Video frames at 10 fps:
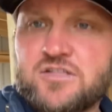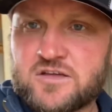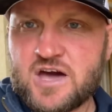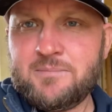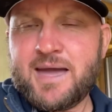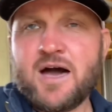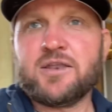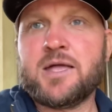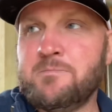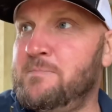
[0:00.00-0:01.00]
out
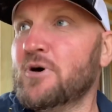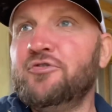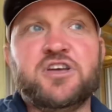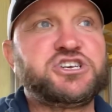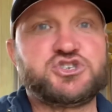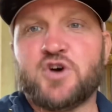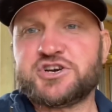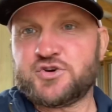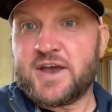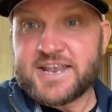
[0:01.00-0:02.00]
and build this
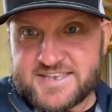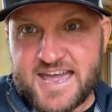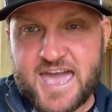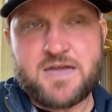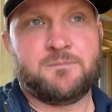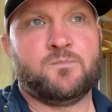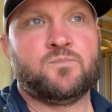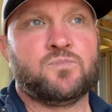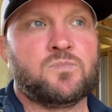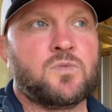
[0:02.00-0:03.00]
structure in a day.
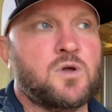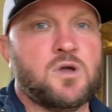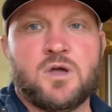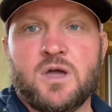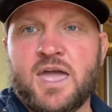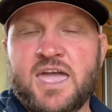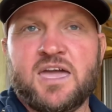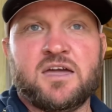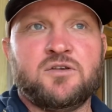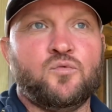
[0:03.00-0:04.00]

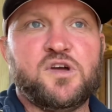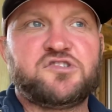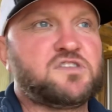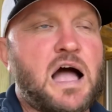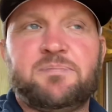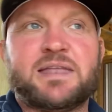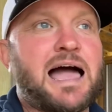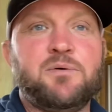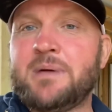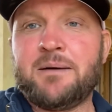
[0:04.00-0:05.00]
And we stopped at,
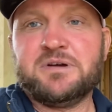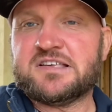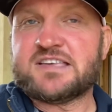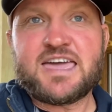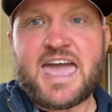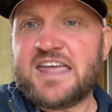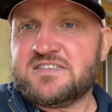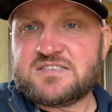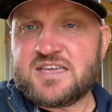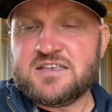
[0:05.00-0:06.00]
I'm going to say 8 to
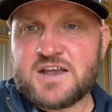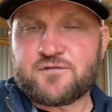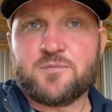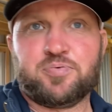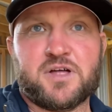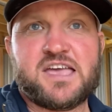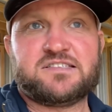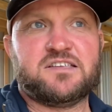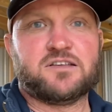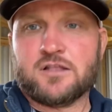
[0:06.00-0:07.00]
10 different
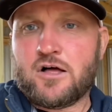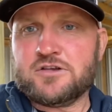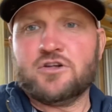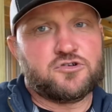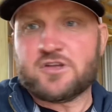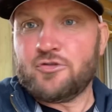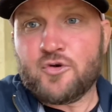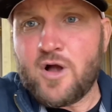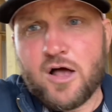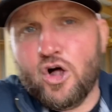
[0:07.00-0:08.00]
places along, they're
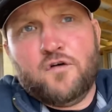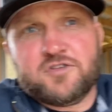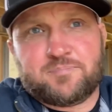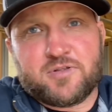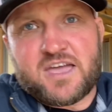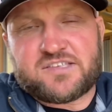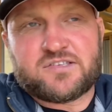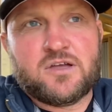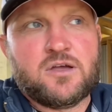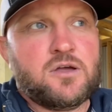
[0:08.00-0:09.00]
all over the place.
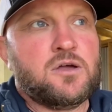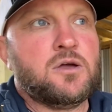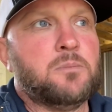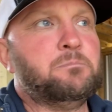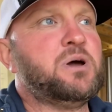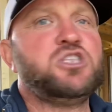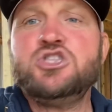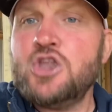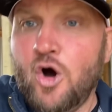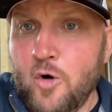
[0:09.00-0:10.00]
But
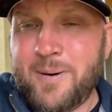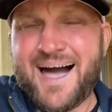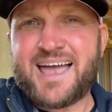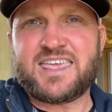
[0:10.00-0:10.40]
nobody